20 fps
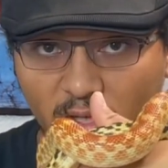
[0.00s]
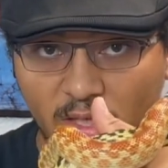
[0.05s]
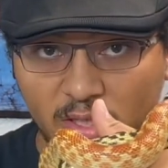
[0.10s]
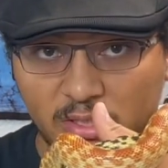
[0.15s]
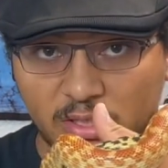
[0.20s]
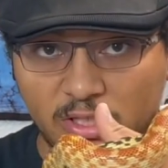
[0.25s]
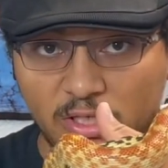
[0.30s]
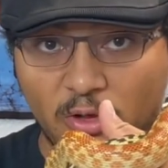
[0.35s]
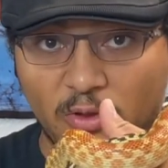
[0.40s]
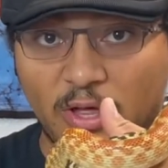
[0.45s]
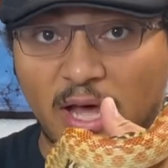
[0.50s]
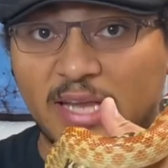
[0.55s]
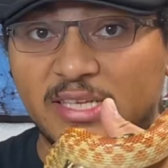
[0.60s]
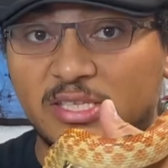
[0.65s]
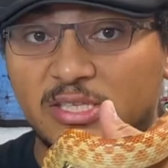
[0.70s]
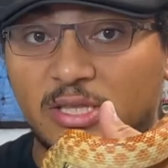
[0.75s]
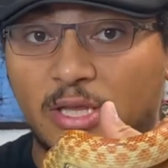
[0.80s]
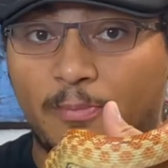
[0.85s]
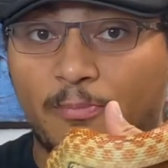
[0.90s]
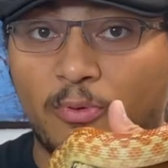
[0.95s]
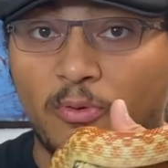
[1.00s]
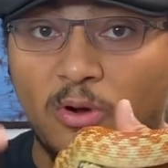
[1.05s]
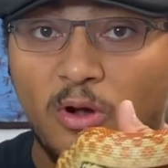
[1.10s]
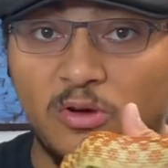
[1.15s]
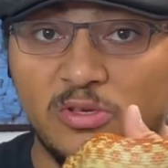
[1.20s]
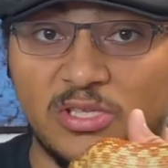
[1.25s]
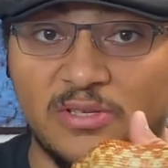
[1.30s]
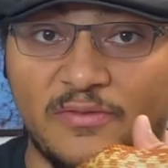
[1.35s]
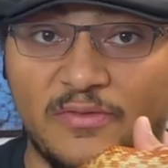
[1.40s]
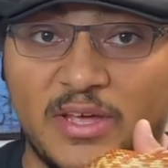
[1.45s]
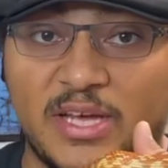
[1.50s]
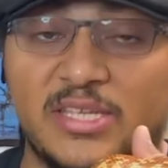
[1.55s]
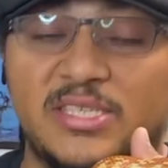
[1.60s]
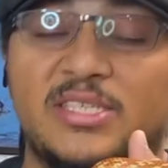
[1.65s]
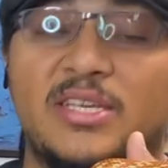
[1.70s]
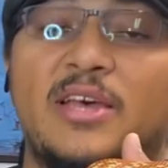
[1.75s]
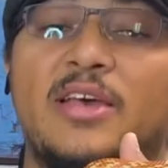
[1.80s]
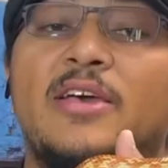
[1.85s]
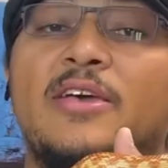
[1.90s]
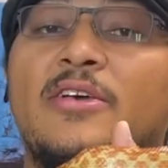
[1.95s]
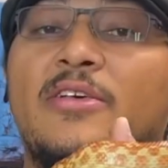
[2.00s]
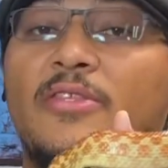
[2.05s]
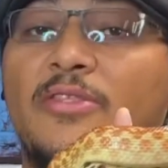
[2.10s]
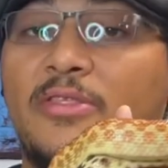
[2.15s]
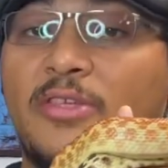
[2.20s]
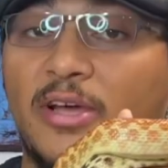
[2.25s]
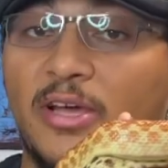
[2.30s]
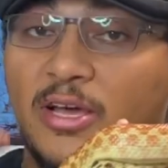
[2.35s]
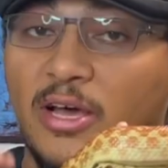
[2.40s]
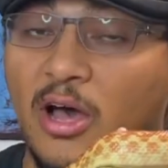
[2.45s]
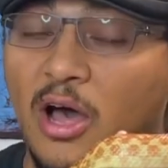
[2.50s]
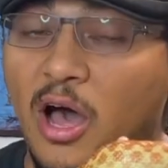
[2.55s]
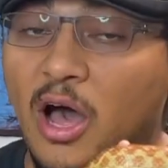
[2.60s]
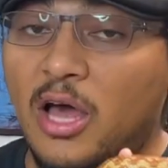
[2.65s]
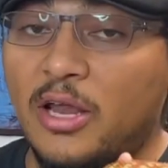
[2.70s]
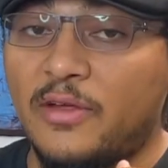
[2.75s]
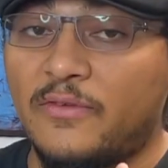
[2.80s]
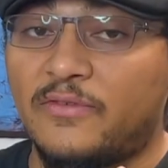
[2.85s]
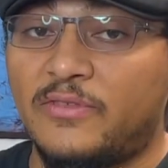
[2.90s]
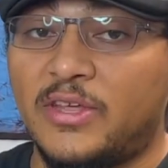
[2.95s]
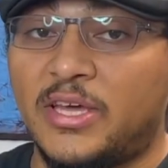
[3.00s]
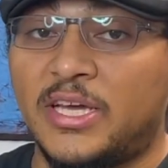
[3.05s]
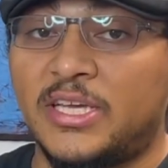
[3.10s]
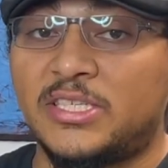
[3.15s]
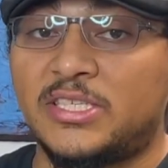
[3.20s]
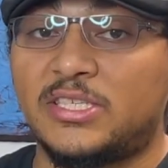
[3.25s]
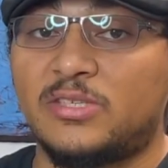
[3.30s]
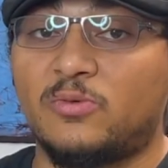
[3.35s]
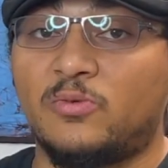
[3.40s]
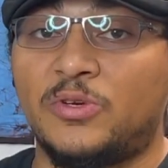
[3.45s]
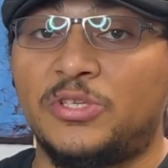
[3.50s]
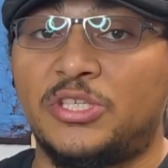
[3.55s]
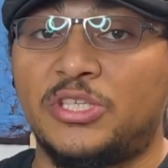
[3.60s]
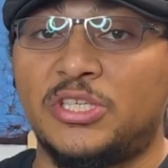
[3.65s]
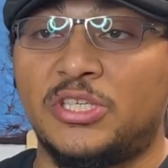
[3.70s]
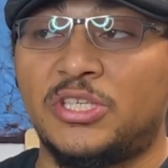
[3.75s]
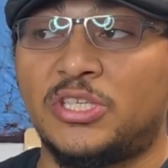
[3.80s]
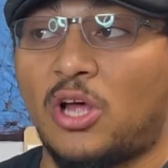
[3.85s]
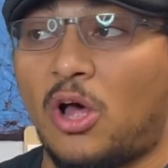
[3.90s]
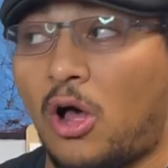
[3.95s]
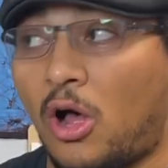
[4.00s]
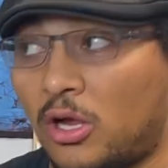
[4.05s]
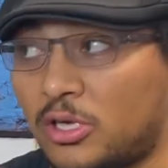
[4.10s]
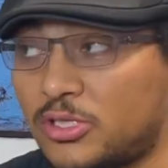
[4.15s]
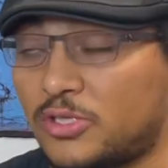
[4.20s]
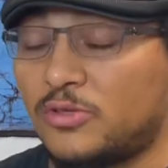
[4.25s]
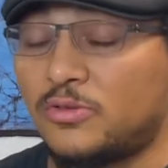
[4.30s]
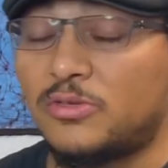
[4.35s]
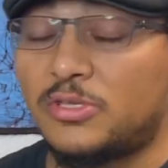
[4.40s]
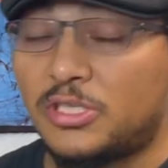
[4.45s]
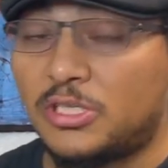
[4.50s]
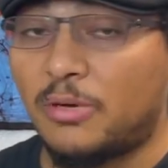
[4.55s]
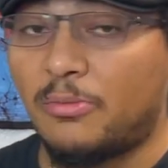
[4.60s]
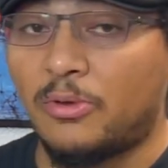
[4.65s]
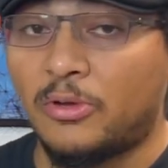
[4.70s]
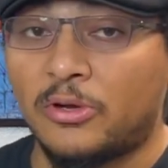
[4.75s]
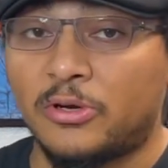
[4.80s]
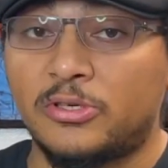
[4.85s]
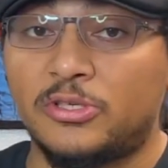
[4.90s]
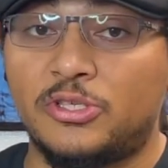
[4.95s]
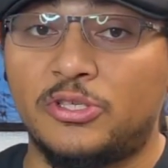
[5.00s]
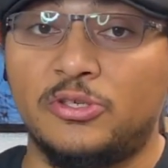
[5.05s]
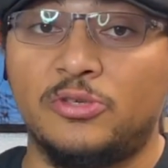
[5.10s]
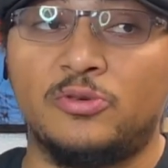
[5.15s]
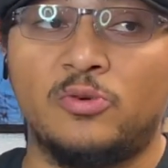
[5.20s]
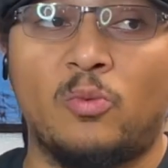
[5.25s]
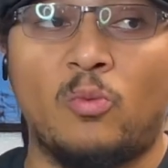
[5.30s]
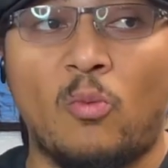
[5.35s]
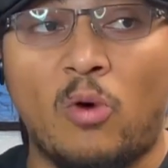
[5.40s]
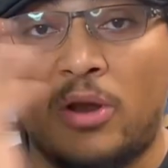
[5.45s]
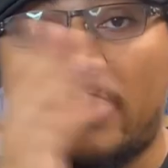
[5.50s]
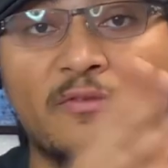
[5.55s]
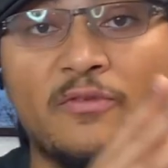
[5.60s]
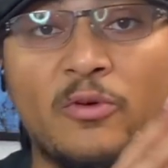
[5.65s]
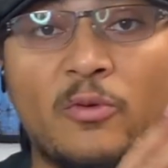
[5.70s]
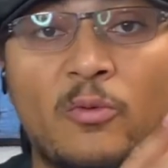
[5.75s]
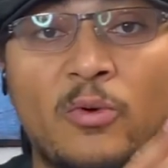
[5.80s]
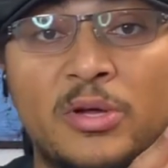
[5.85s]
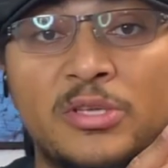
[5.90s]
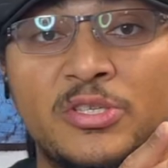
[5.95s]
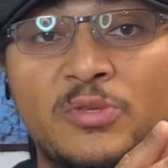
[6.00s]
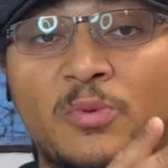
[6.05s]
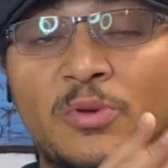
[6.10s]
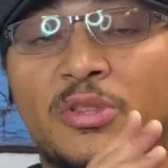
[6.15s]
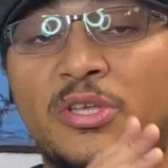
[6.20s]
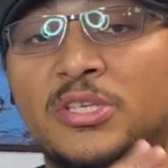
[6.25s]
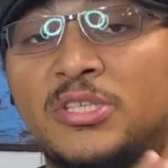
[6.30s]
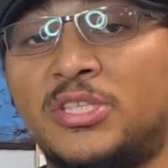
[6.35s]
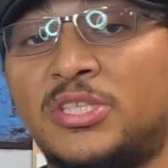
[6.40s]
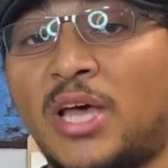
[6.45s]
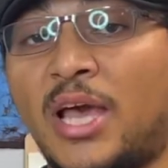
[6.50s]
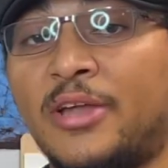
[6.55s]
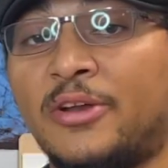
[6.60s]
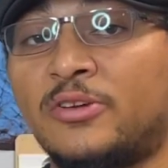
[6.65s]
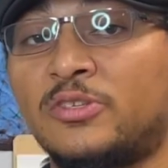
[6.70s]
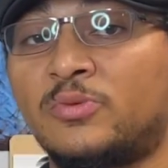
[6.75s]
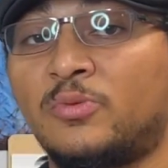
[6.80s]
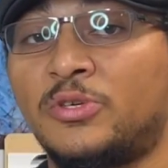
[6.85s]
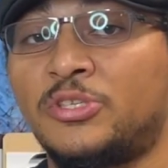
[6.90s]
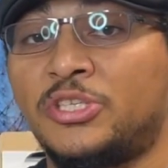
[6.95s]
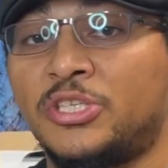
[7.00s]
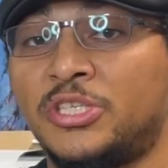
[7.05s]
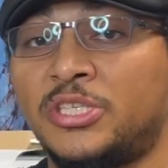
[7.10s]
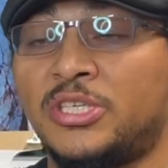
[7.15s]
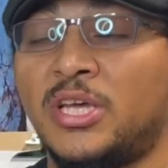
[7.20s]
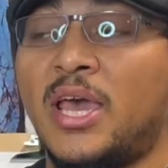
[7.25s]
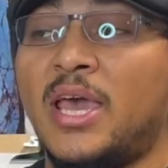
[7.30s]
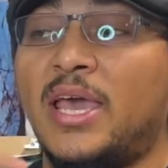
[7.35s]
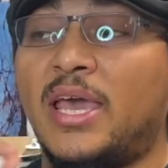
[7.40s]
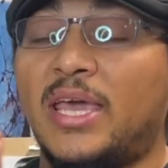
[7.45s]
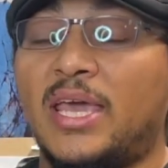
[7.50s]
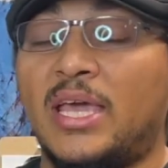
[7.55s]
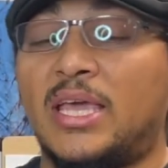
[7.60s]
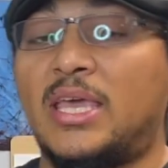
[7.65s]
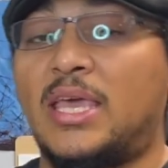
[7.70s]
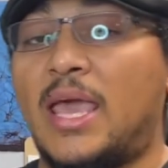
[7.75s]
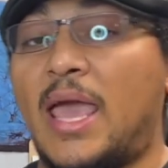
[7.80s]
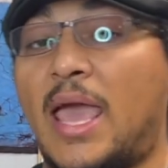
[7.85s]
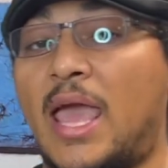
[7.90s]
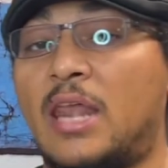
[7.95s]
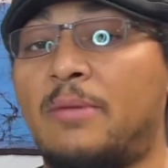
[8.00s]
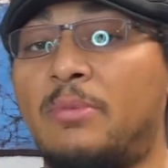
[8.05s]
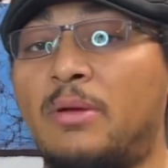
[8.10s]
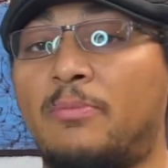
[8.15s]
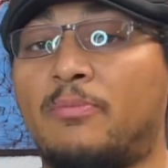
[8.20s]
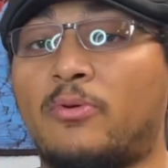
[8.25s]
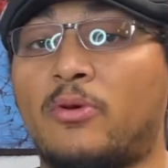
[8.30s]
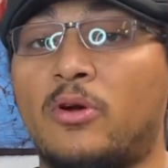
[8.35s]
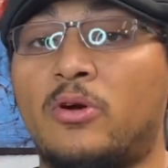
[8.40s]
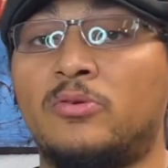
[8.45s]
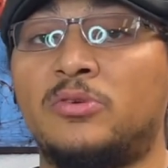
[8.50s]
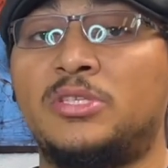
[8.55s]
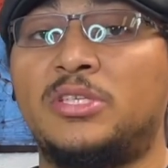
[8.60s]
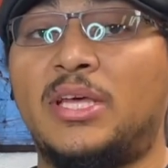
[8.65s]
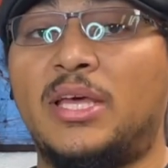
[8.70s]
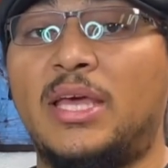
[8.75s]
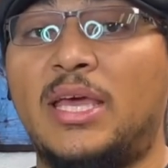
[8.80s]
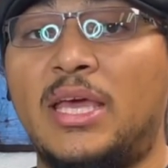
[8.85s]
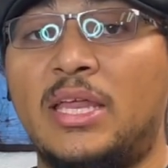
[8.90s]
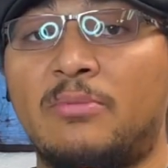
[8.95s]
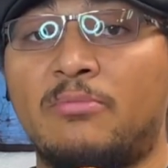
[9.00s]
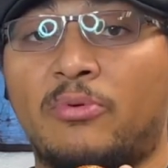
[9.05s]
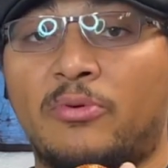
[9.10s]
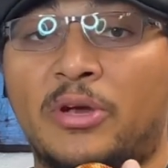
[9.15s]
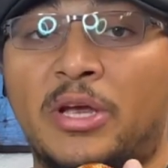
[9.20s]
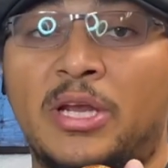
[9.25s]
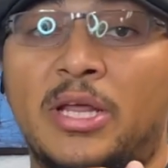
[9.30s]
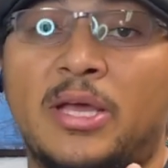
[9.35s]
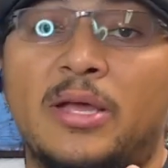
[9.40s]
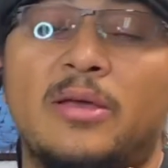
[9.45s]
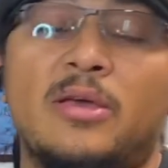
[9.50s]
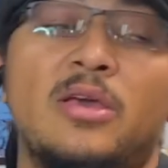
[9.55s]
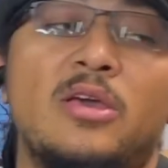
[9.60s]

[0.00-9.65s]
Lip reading: So that's the pros of this. The con of this, which is also similar to one of the ones with the designers, which is it can be prone to inbreeding.